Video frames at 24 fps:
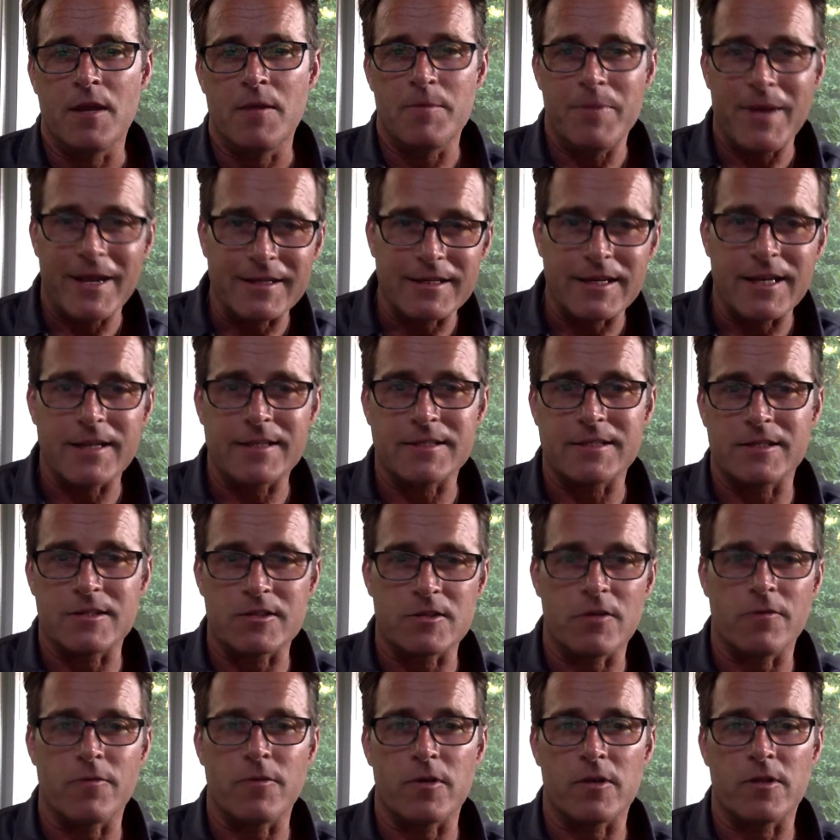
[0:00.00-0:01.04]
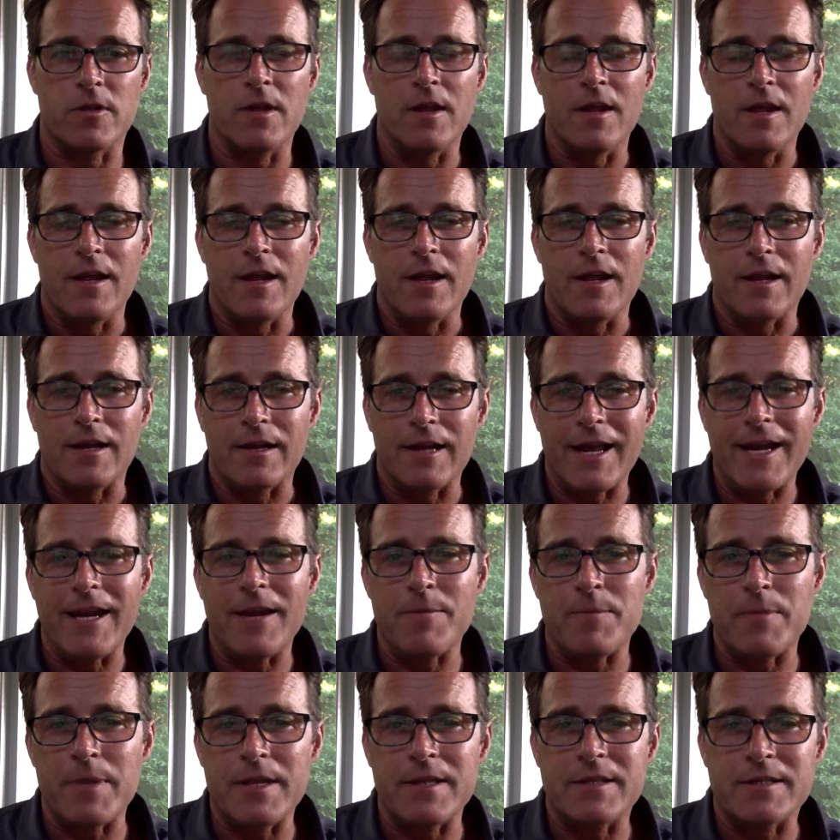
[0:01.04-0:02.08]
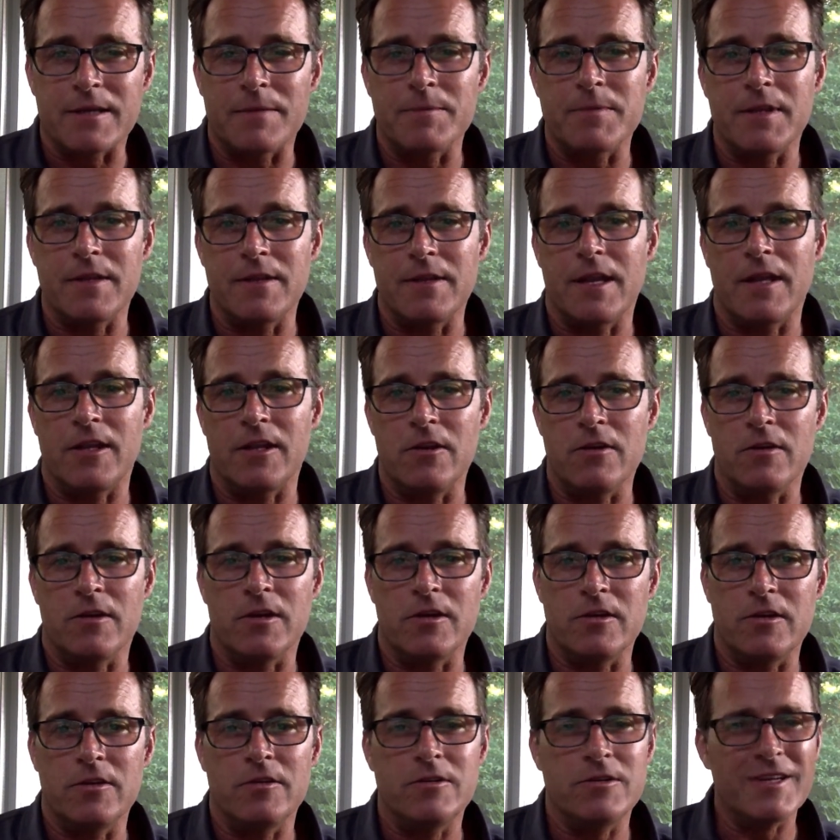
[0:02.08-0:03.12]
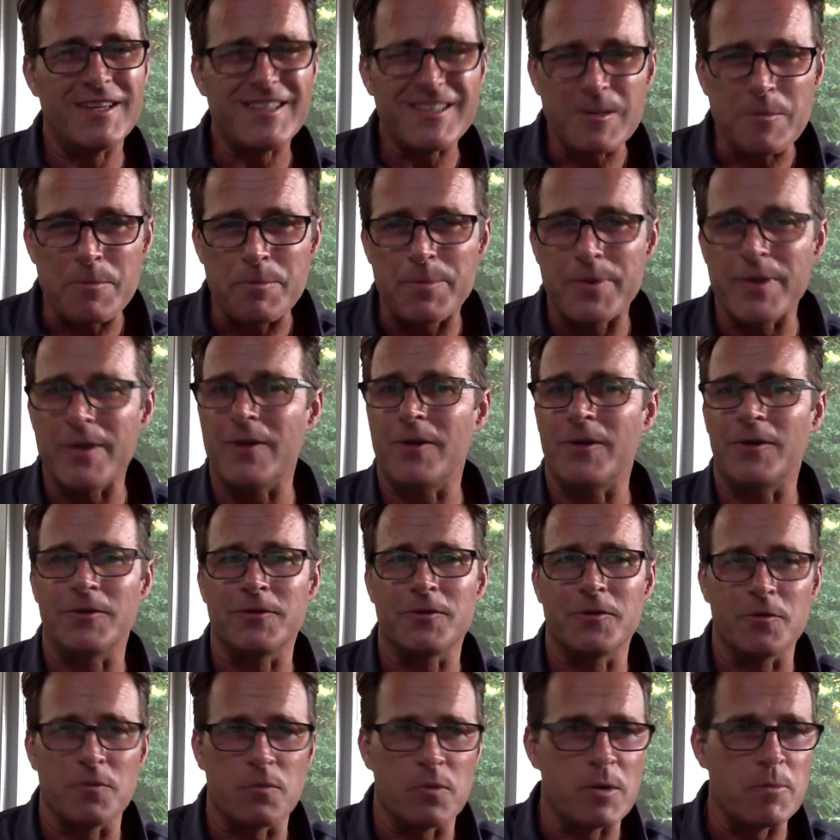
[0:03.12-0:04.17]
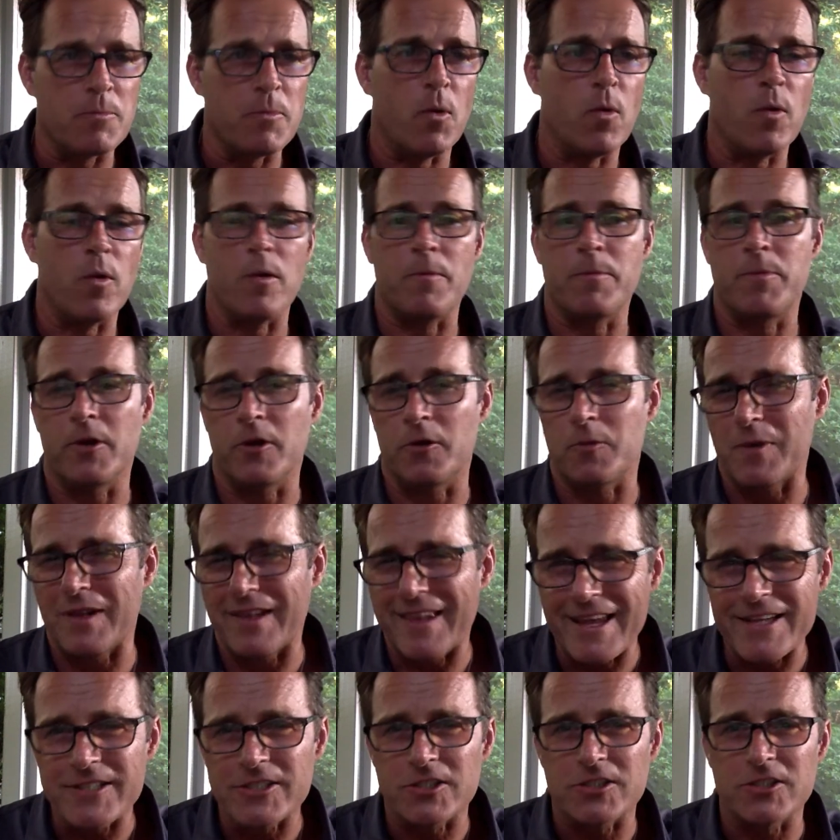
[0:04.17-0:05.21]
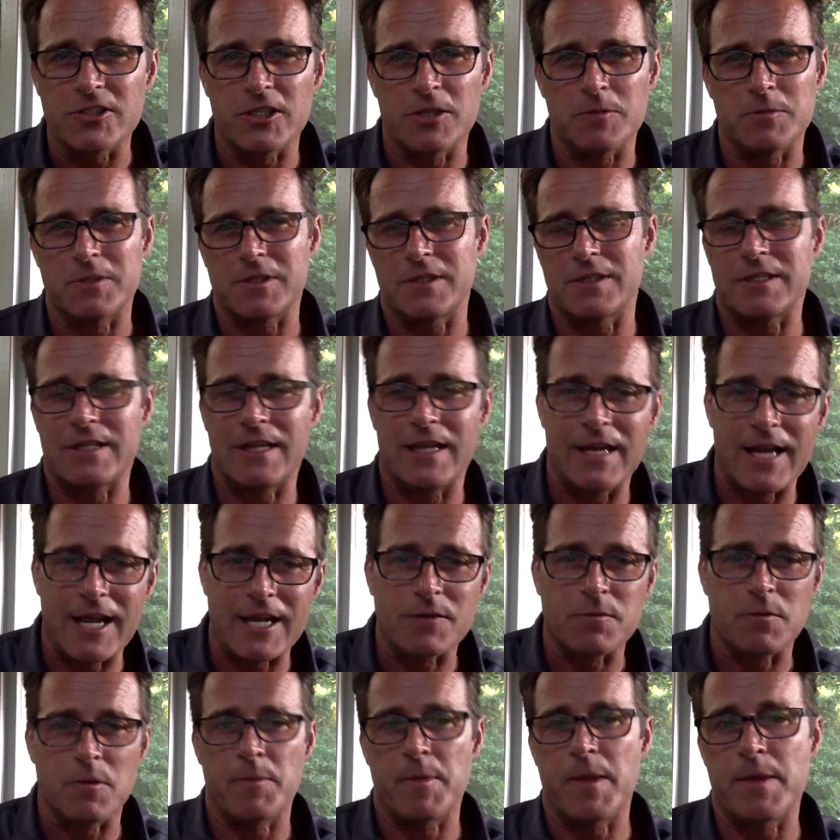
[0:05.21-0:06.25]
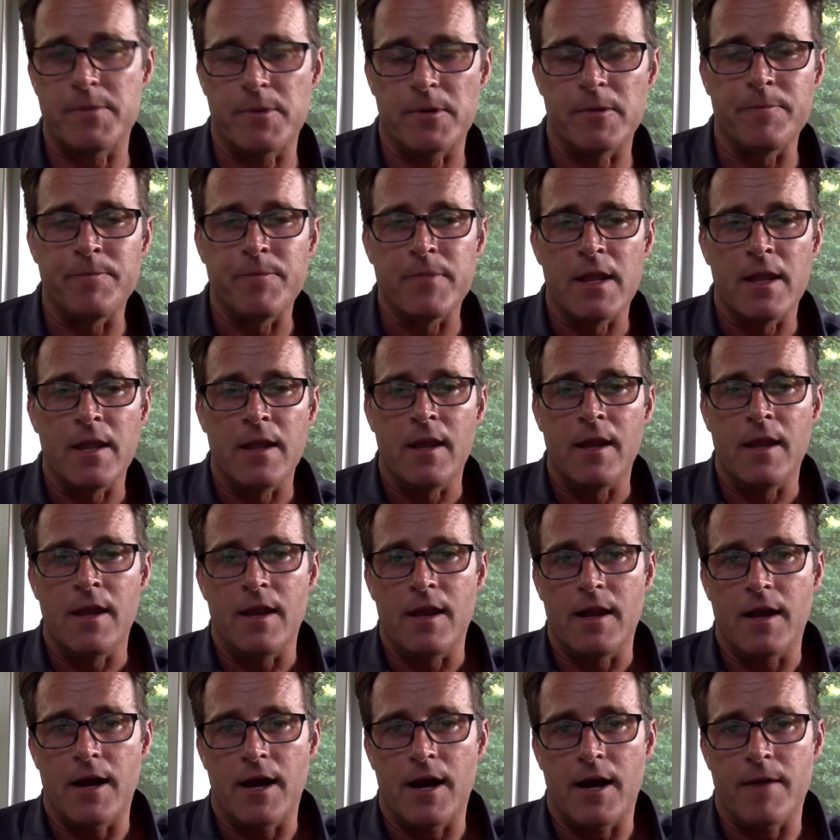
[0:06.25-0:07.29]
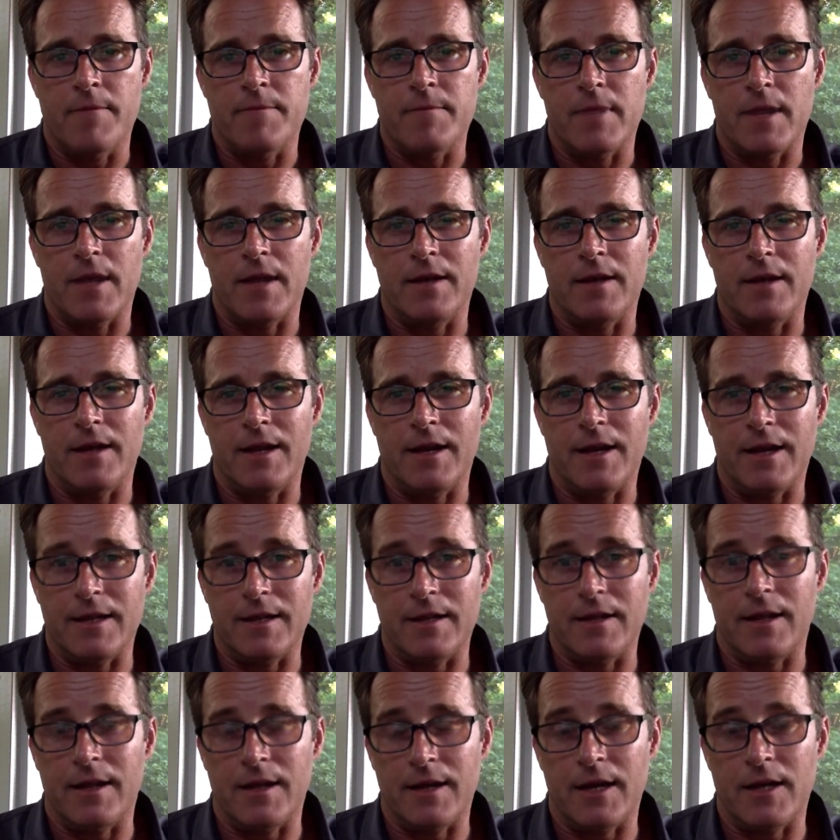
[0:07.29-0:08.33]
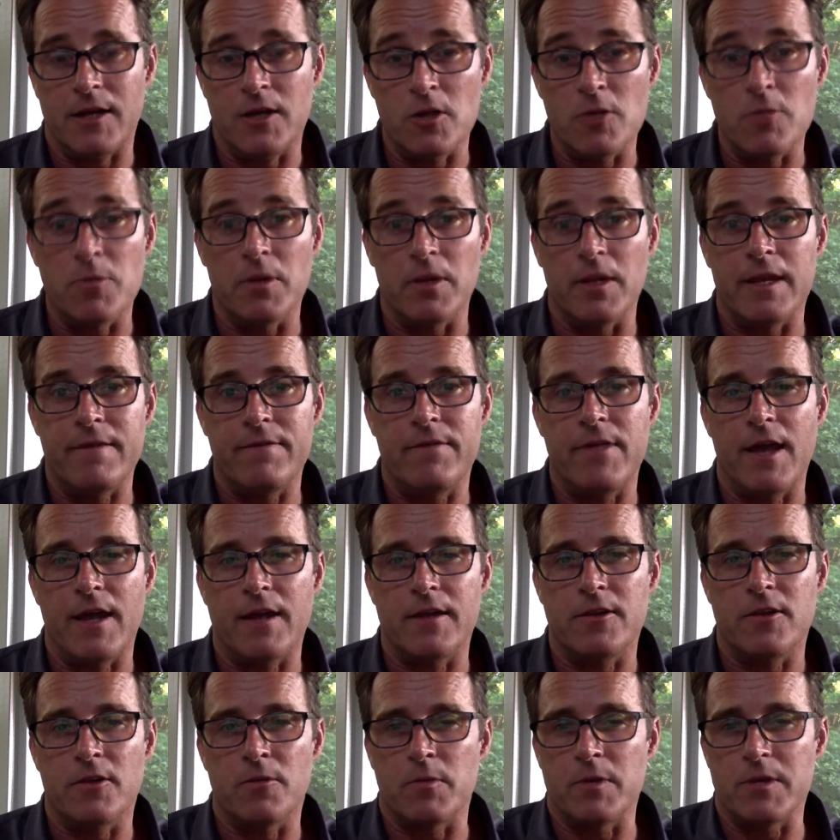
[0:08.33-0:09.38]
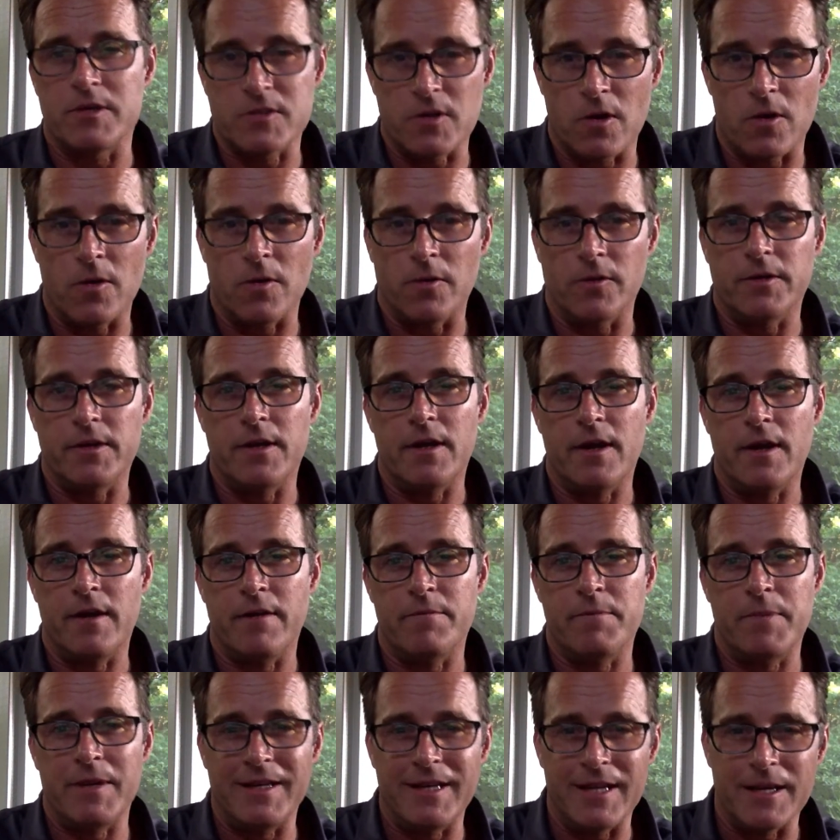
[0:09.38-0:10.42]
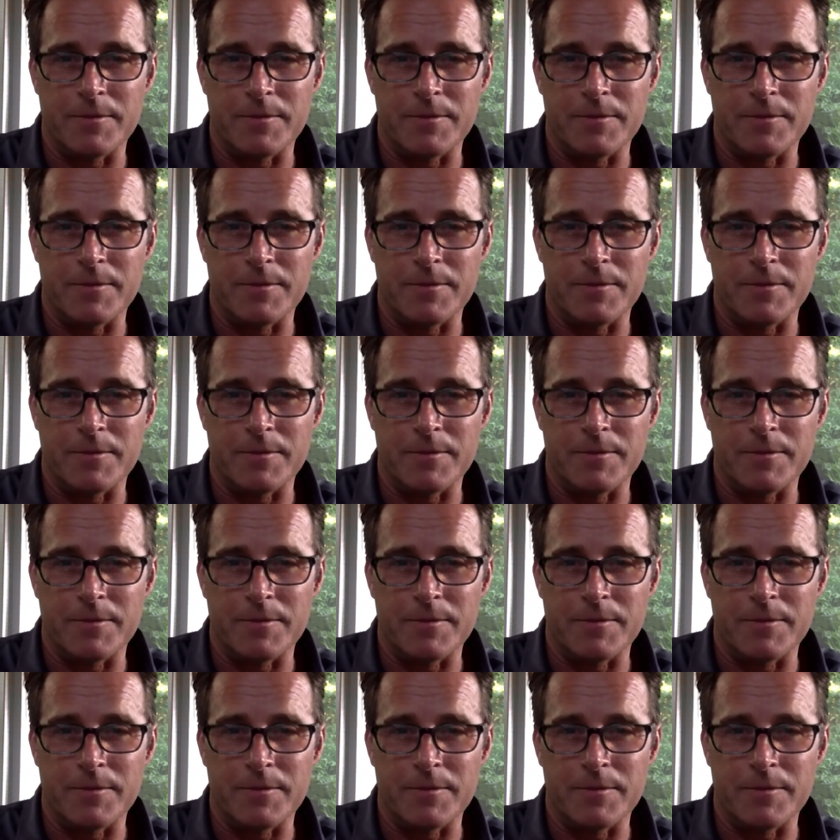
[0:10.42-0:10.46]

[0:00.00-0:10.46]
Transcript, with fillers: picnics and so forth let it be something that you can do just to build rapport, build relationships, just connect with people. Um, and, and, I, and I do believe that the result of being